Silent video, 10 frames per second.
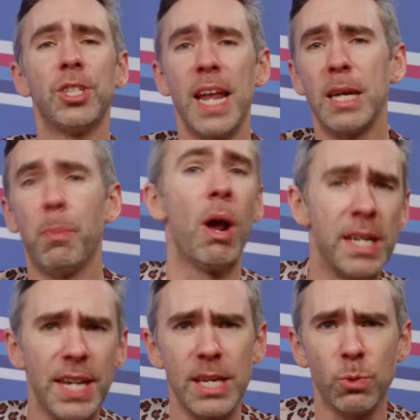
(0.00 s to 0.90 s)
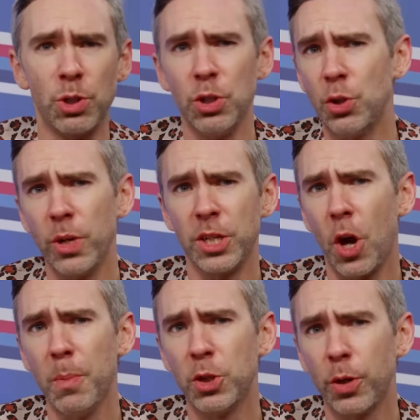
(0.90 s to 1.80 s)
Snake Bryan Danielson joined
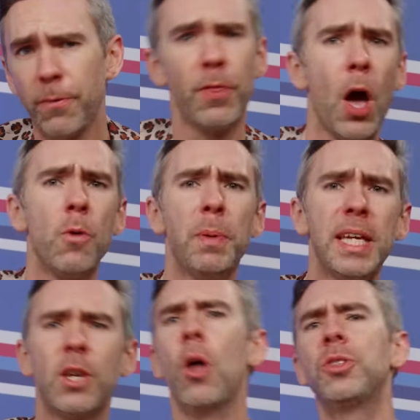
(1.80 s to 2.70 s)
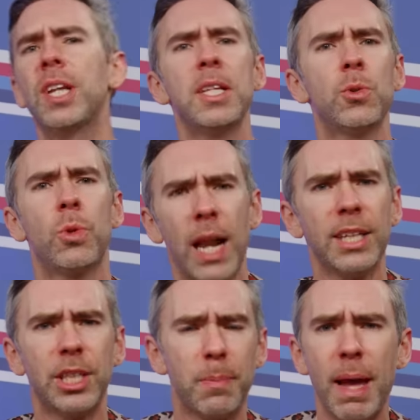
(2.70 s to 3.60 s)
commentary for the opening Continental
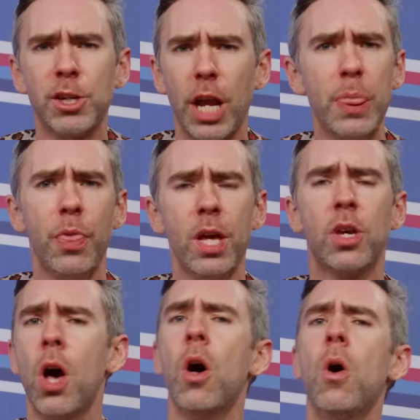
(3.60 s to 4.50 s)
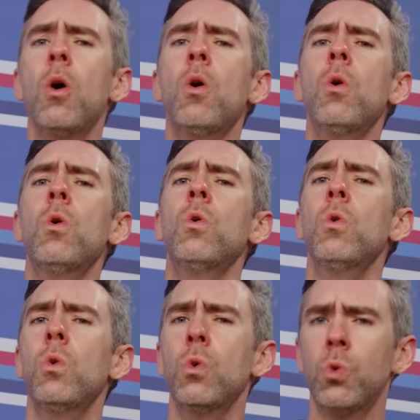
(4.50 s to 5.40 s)
Classic match in the
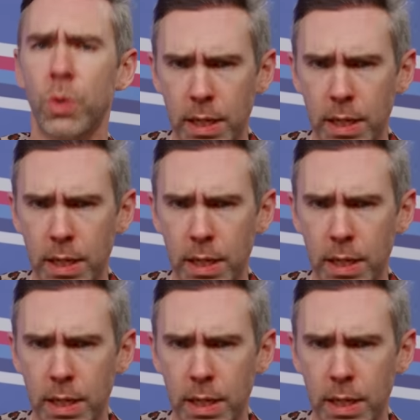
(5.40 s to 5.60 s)
Gold